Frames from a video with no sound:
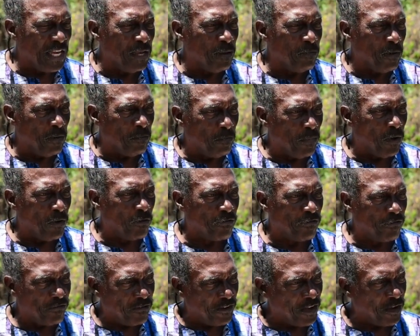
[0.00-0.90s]
I am about
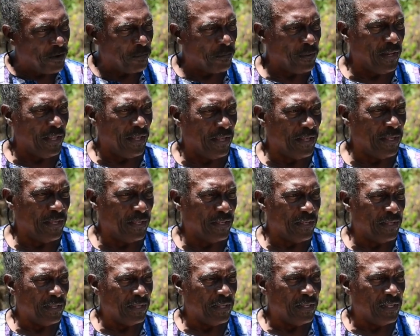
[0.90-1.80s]
fair play.
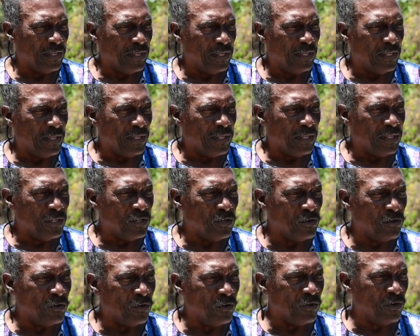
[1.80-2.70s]

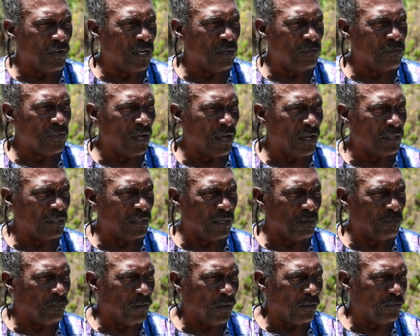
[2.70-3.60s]
You know, I'm not
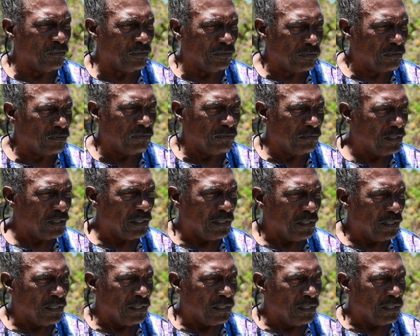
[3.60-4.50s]
about,
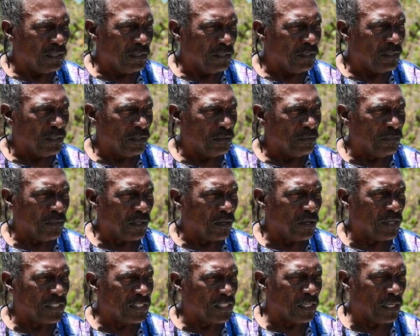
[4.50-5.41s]

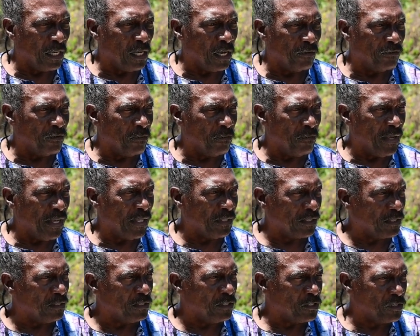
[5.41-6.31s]
because the
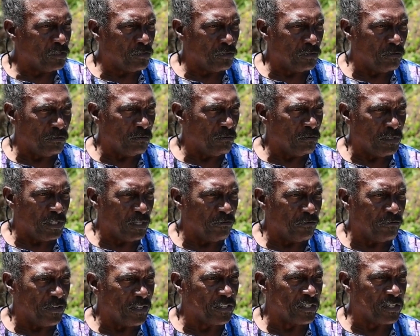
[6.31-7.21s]
governmental
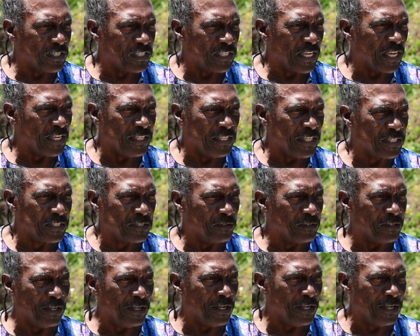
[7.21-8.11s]
division said this
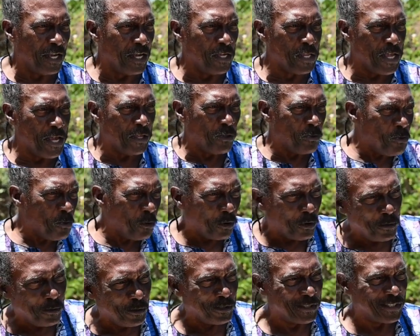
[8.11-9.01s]
or that. I
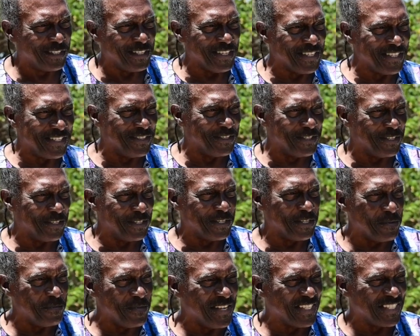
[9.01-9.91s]
ignore those things.
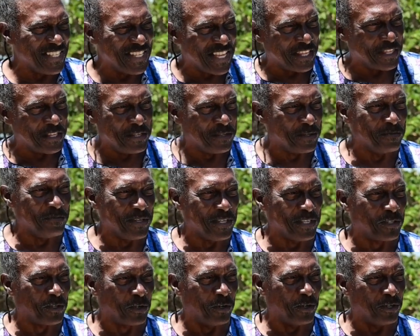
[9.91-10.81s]
That means nothing to me
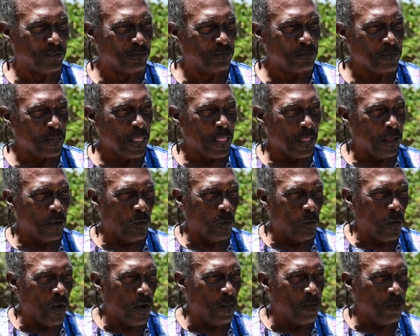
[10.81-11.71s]
at
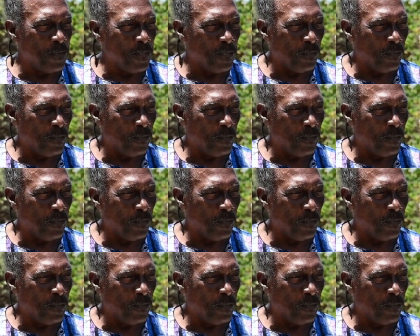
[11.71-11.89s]
all.